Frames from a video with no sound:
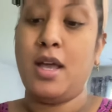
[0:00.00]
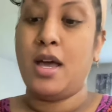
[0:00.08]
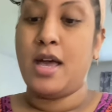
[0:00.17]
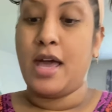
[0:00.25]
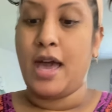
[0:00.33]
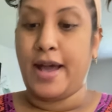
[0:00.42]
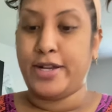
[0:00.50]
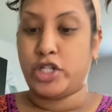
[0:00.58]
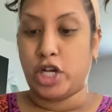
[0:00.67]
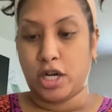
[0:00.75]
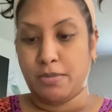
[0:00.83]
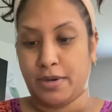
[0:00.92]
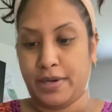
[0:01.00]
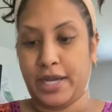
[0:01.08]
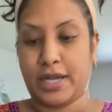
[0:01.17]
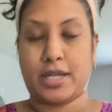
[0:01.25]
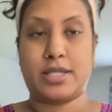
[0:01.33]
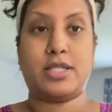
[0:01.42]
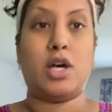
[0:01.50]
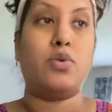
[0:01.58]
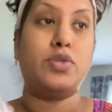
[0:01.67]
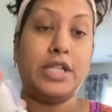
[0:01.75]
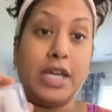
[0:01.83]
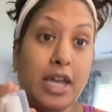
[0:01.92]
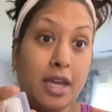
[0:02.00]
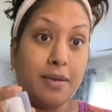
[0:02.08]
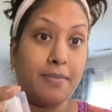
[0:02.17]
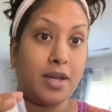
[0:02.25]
and turmeric. So neem